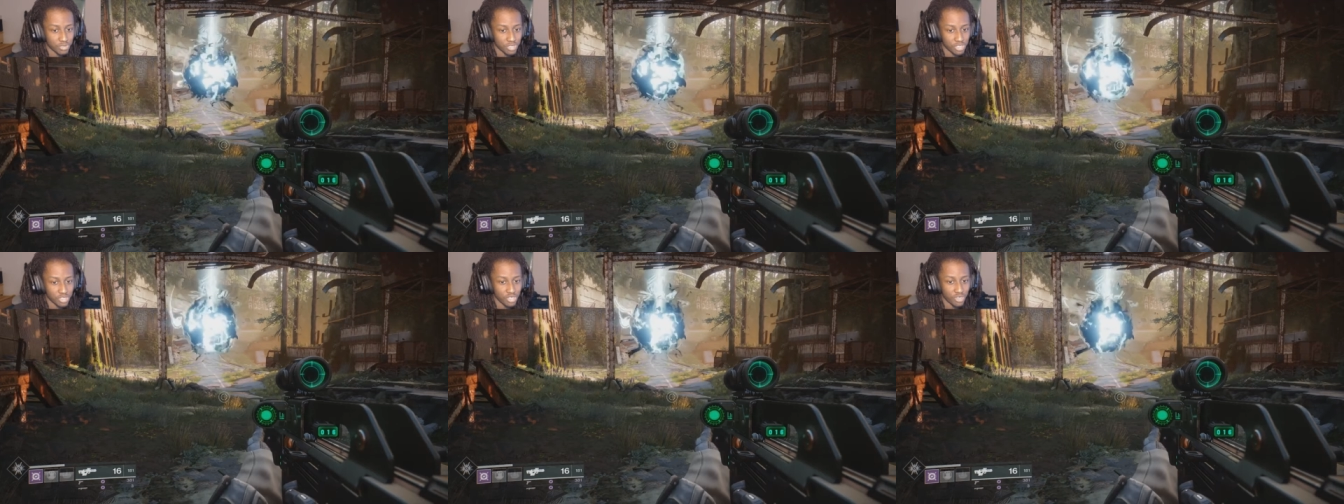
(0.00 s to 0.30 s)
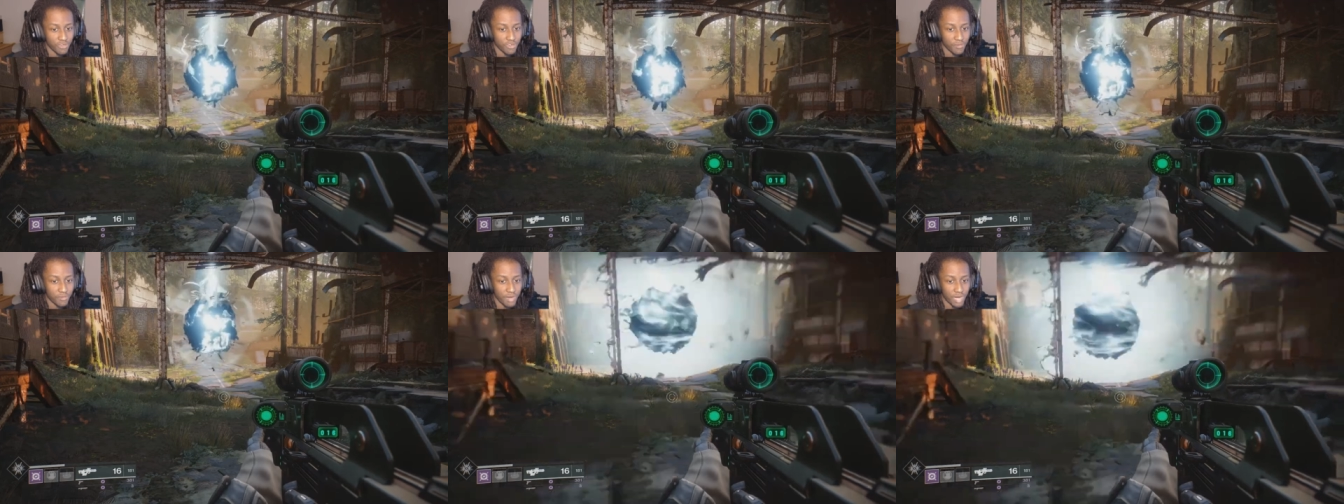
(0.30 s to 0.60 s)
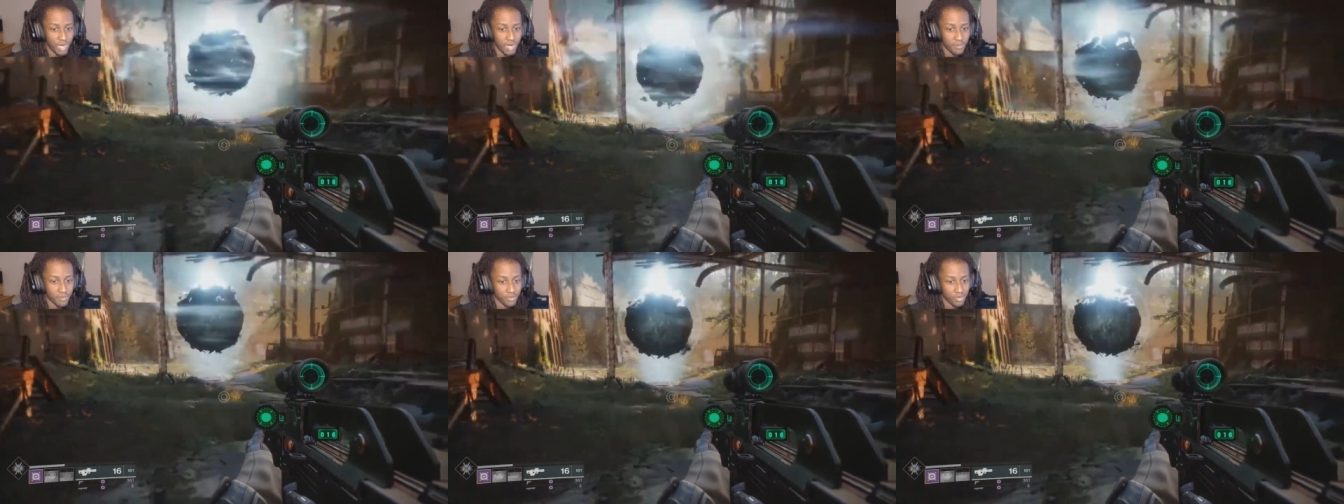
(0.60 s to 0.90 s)
which Nova
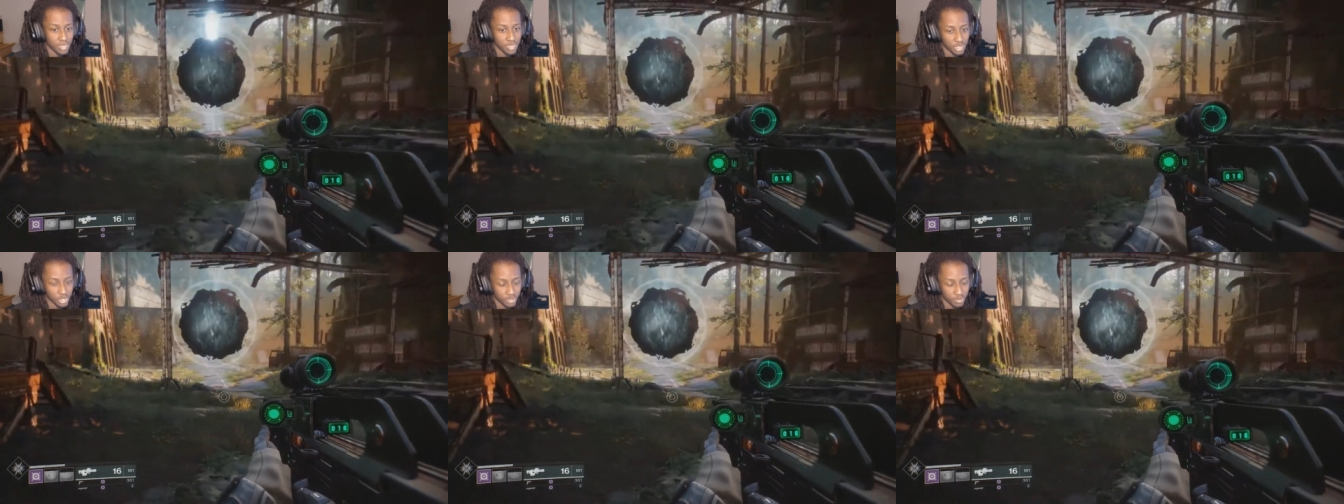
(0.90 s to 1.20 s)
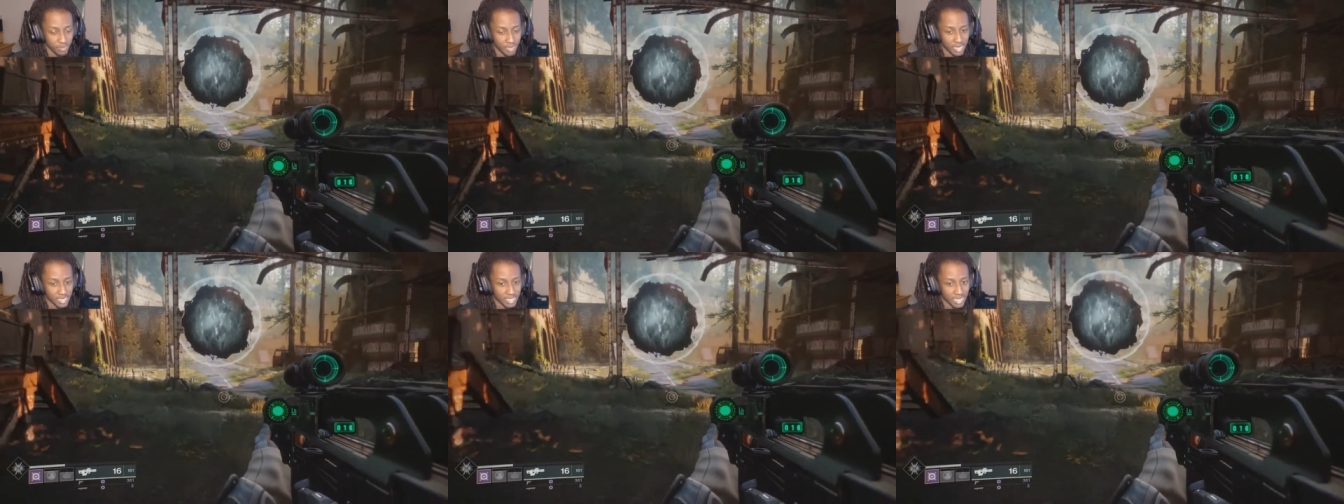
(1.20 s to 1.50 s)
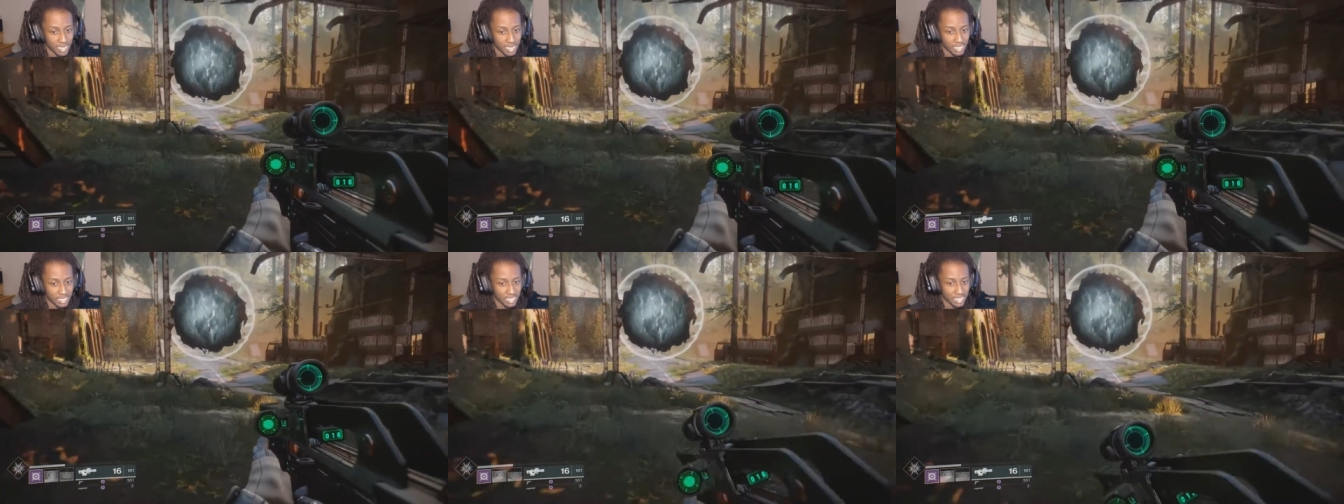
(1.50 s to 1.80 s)
Bomb creates a spot
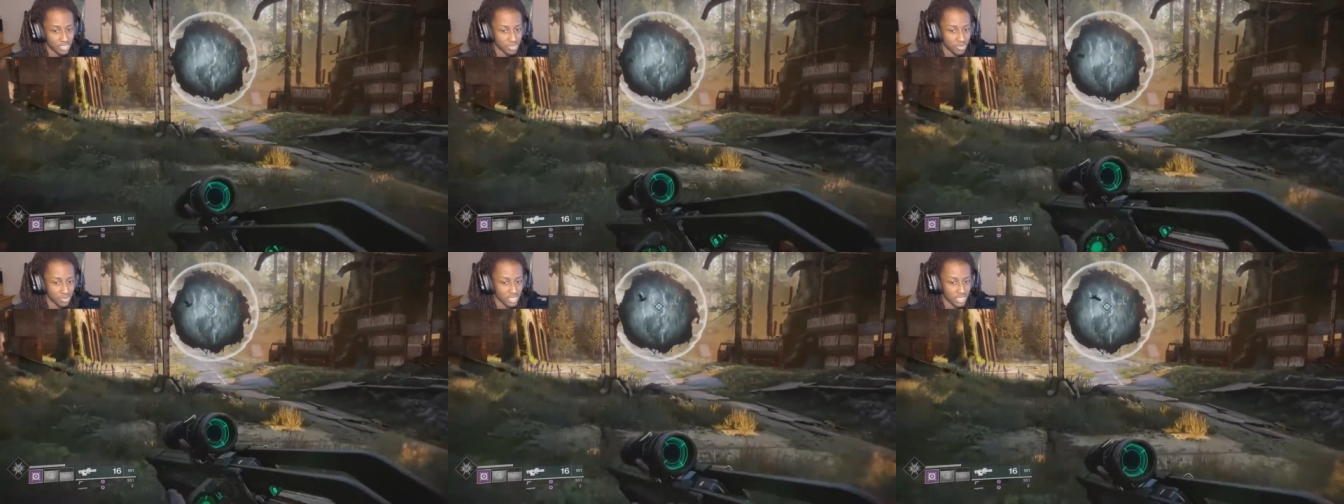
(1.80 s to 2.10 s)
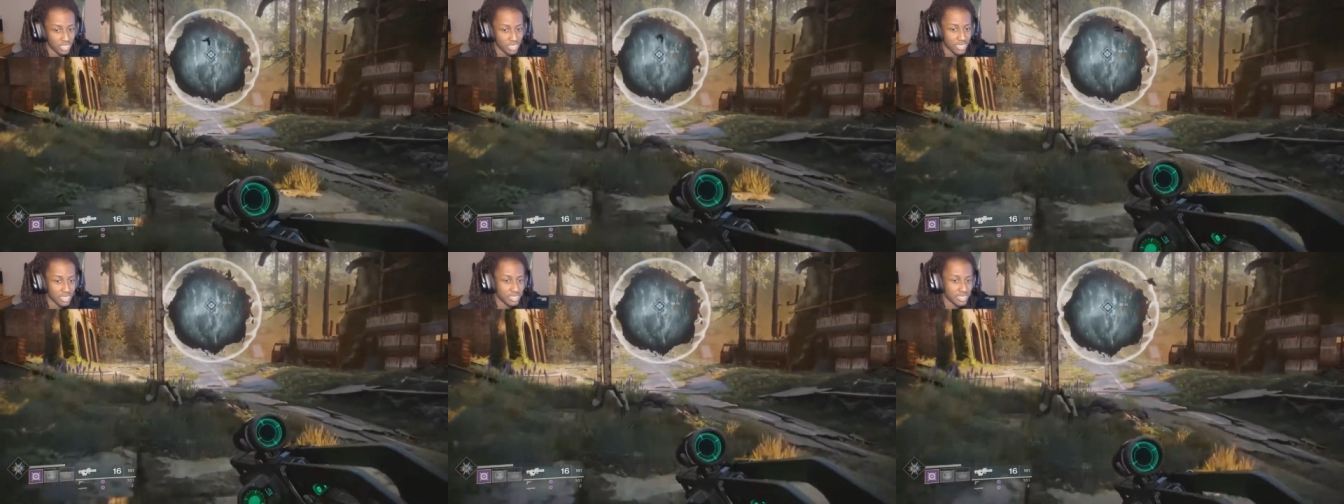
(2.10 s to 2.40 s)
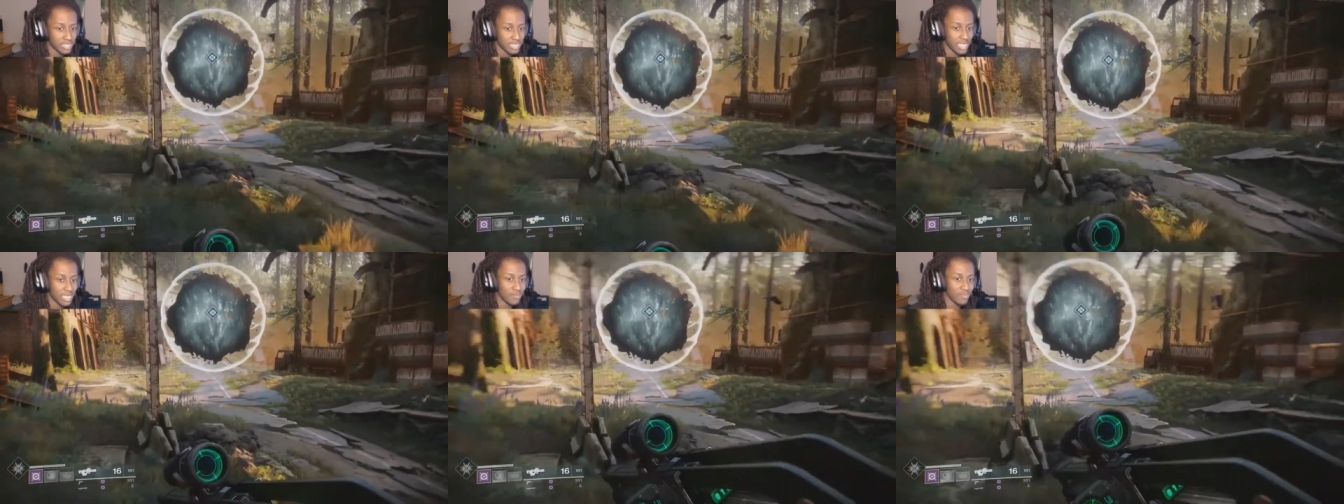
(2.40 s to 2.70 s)
that continually does
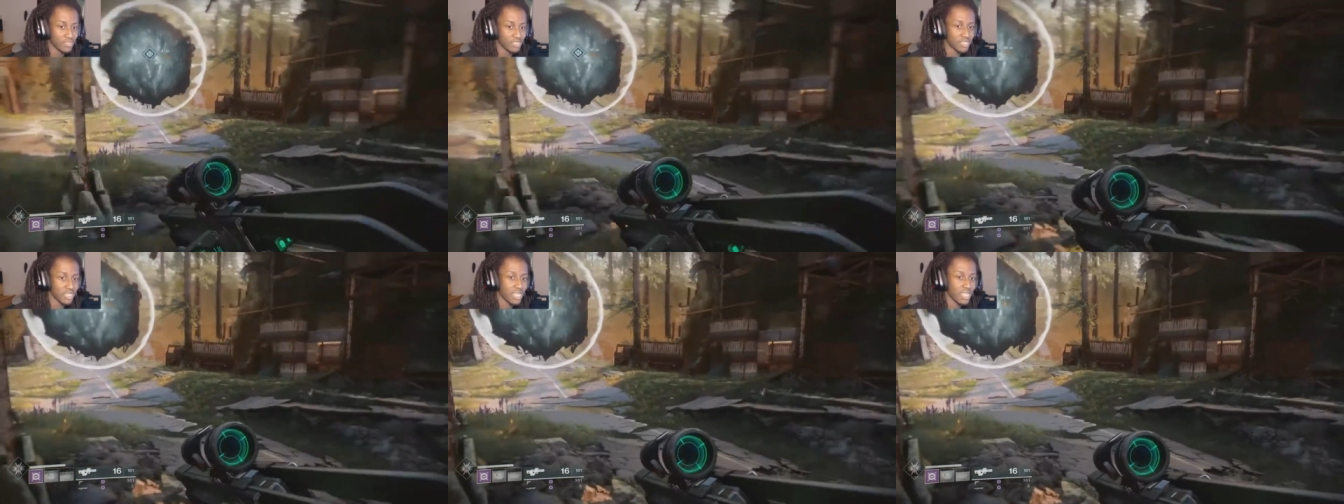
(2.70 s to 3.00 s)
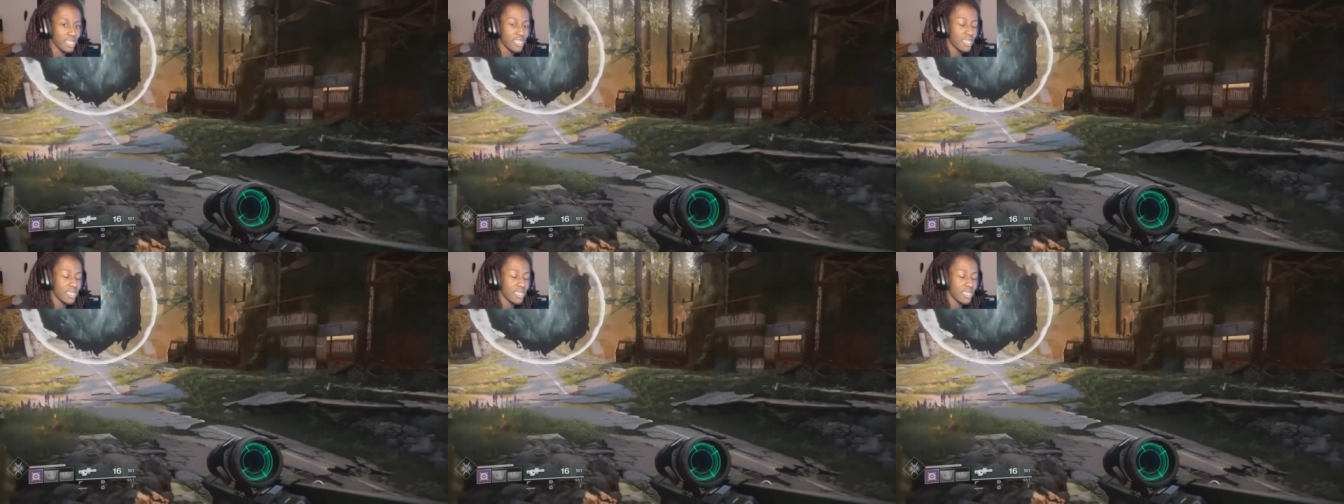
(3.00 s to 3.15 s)
damage.